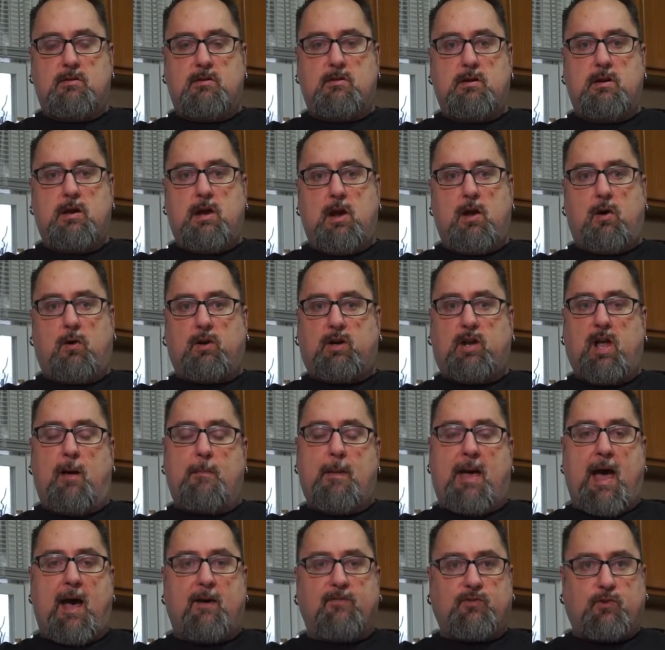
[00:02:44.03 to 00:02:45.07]
you know kind
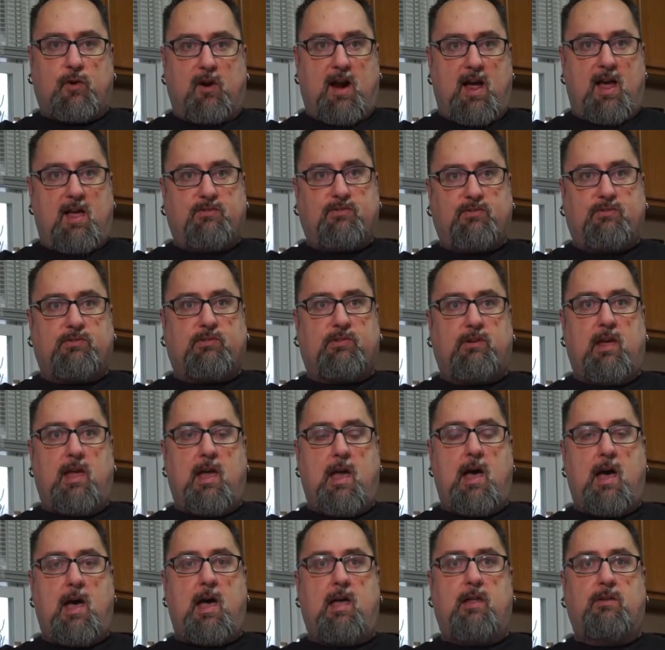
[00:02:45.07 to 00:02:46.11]
of after us,
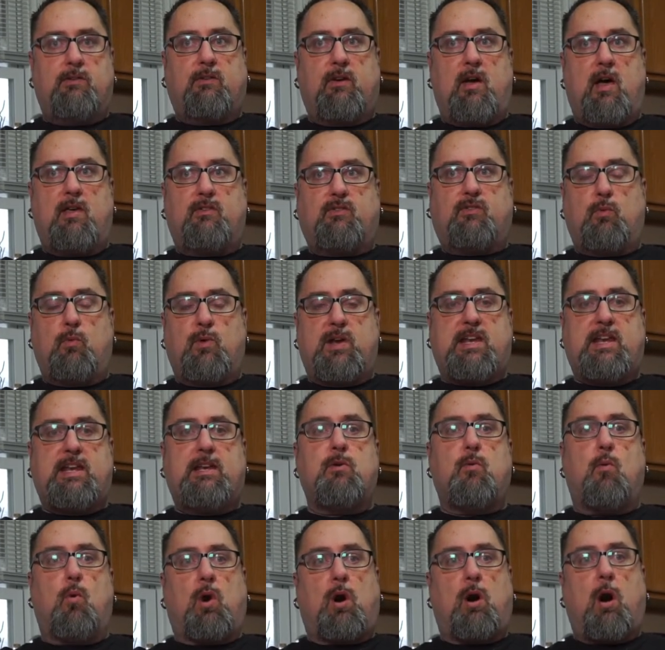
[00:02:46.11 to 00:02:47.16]
and uh, so we need
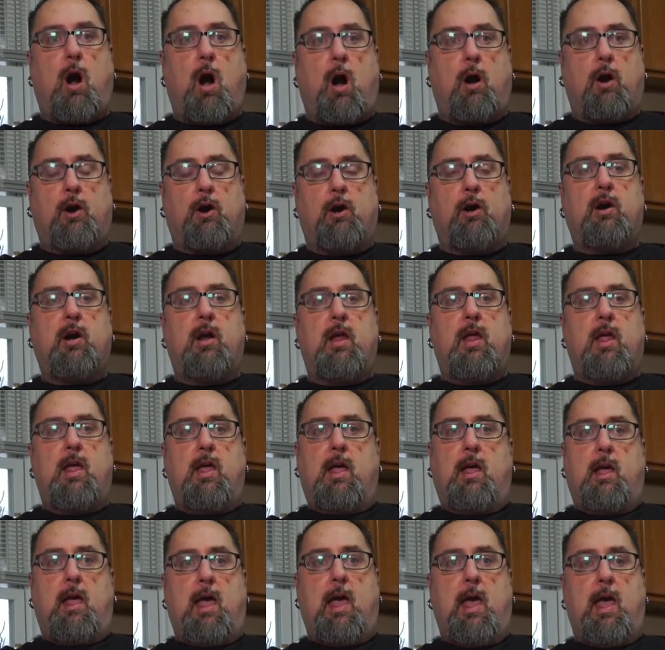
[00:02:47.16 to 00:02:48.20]
to work harder
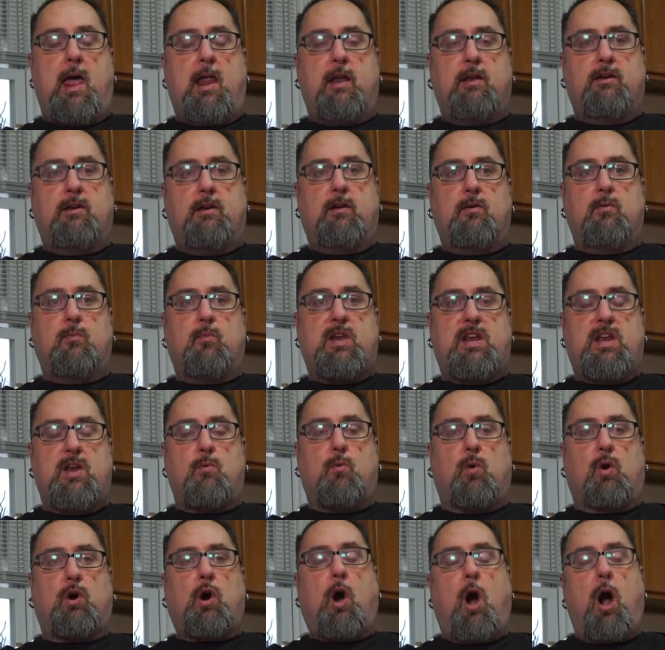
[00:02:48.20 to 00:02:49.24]
and we need to
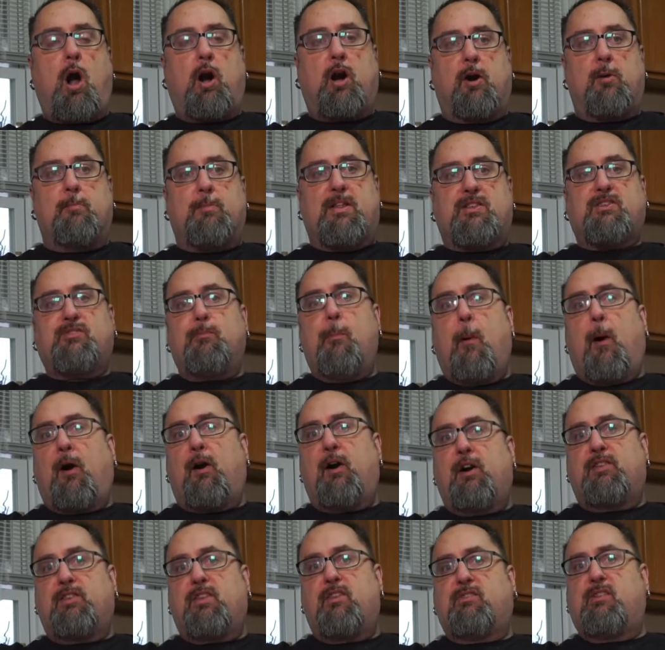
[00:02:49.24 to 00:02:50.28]
work harder but
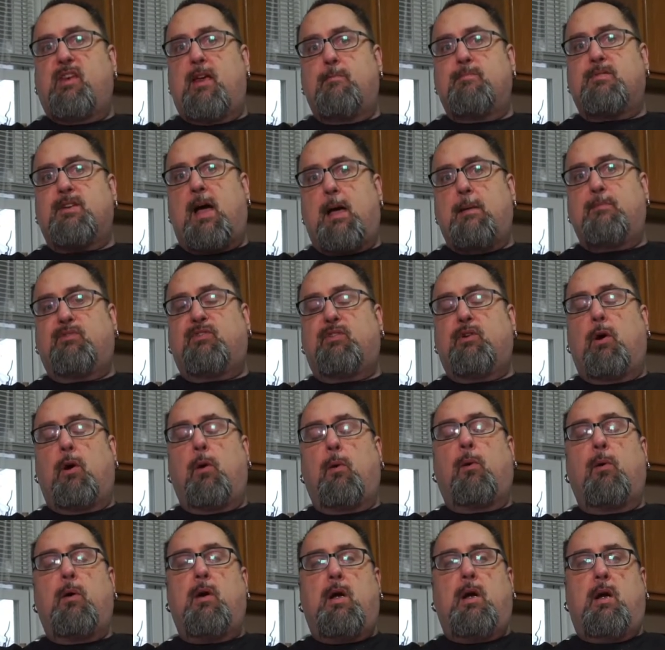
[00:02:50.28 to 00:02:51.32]
smarter at the same time.
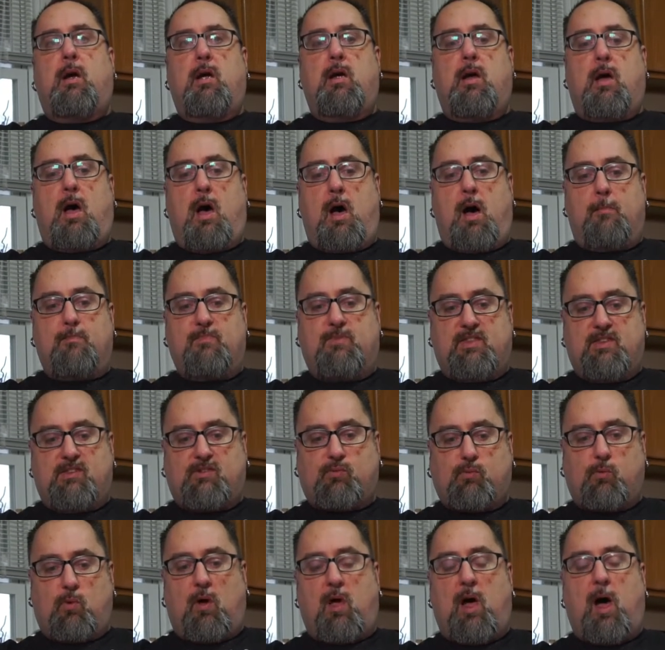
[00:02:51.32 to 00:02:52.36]
So um,
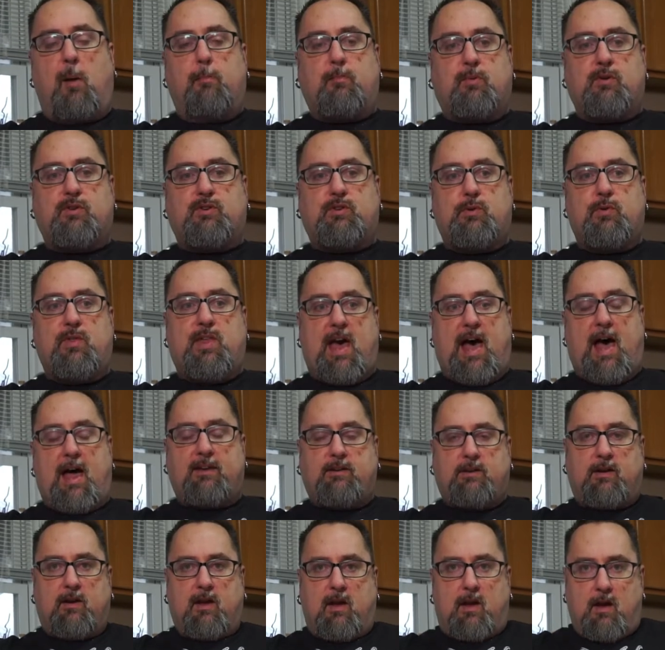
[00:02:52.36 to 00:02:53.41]
this will help you do that.